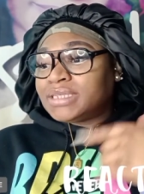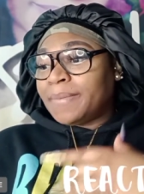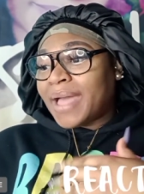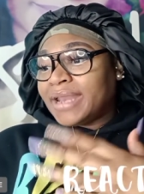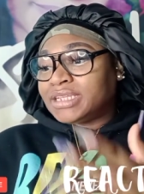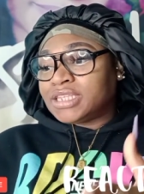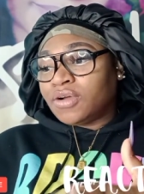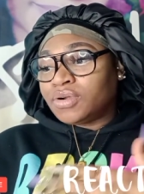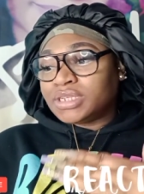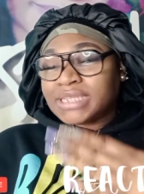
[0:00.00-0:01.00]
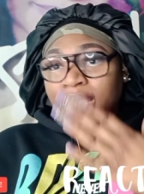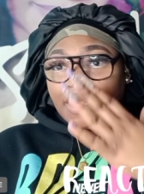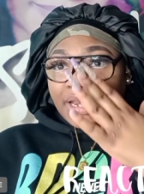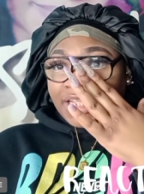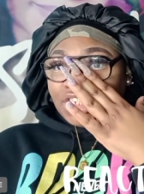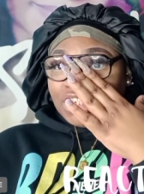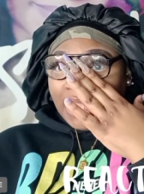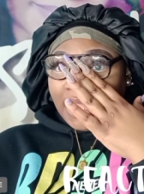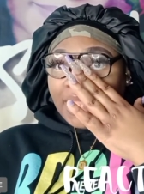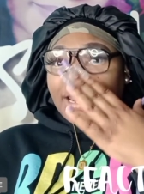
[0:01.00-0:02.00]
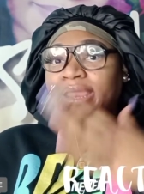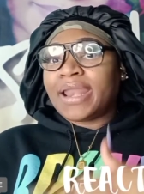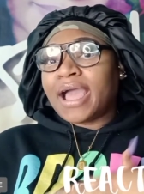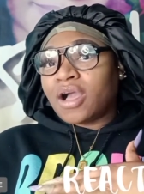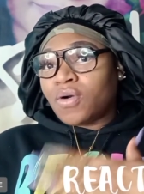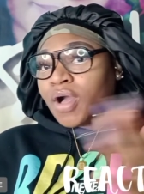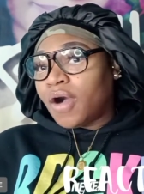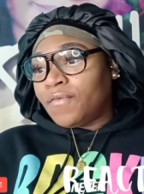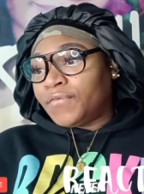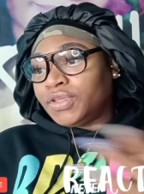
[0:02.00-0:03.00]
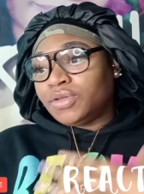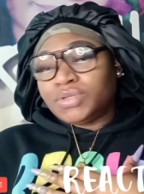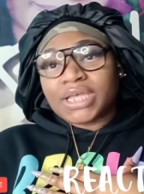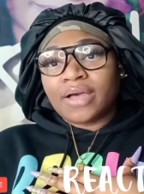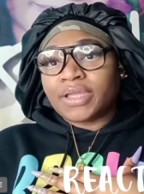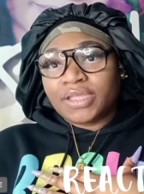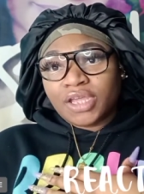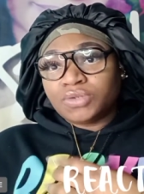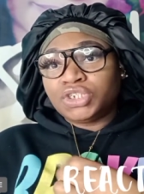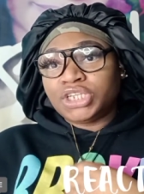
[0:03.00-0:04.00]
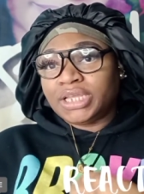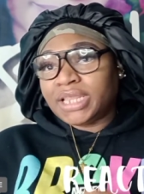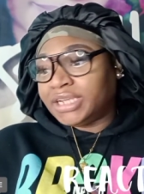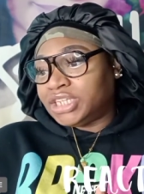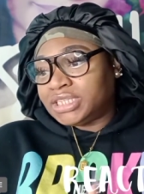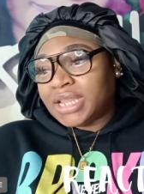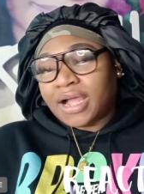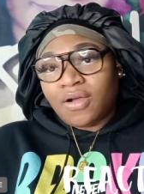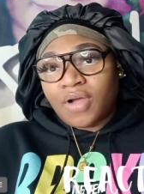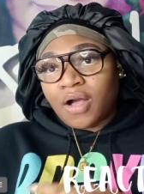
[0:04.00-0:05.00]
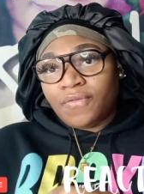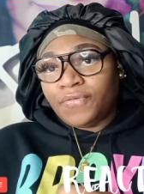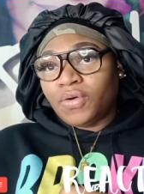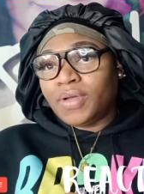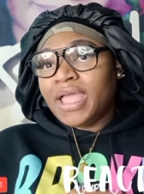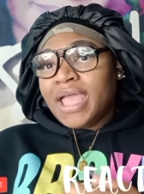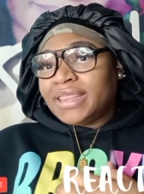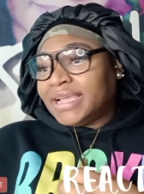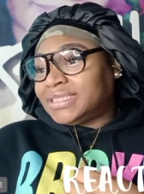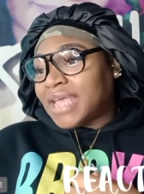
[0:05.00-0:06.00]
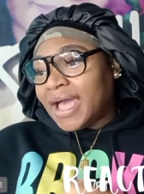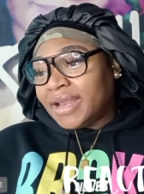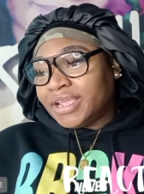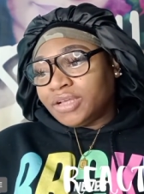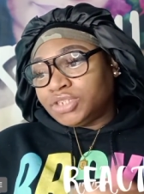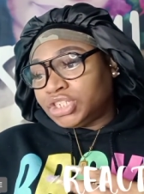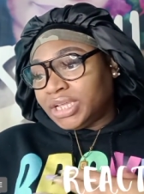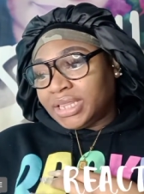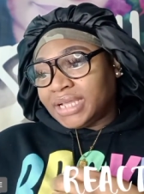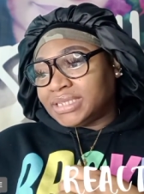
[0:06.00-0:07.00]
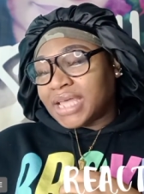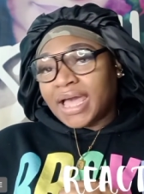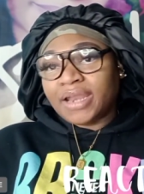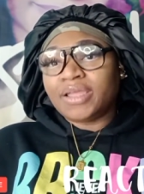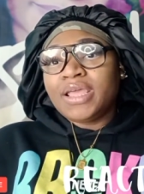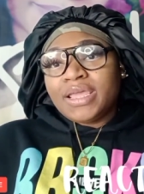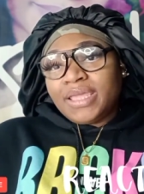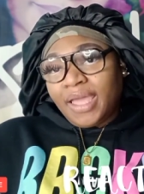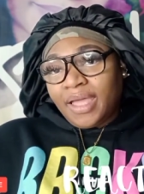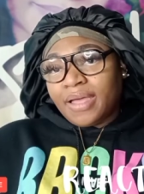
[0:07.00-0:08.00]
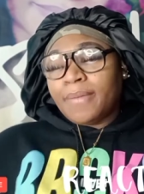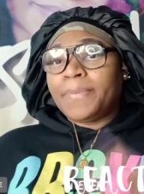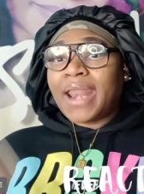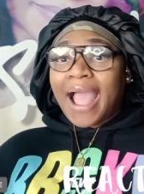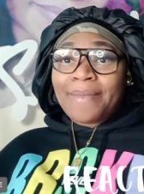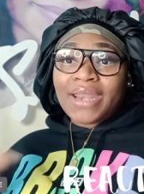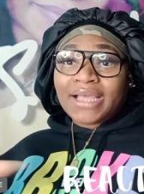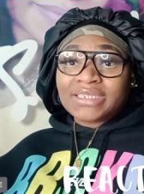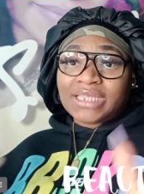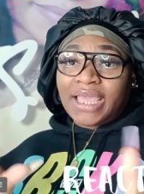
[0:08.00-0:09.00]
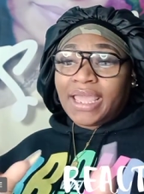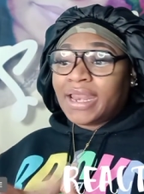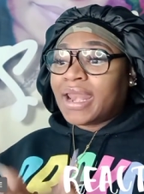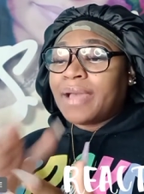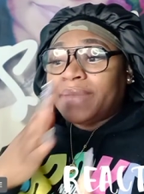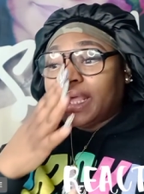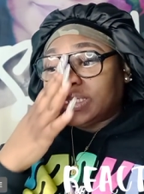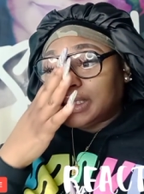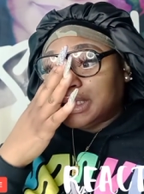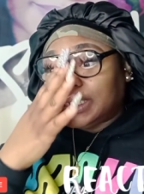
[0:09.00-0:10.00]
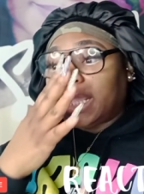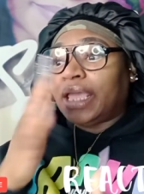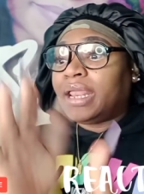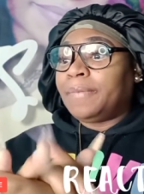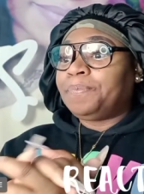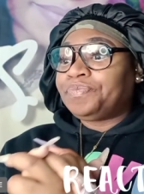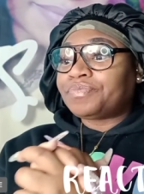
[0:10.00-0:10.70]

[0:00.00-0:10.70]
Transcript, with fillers: Somebody's on here talking they shit and they not gonna go for you talking your shit. They just not gonna go for it. They tired of your shit. They tired of yeah. But I'm not saying and I'm not saying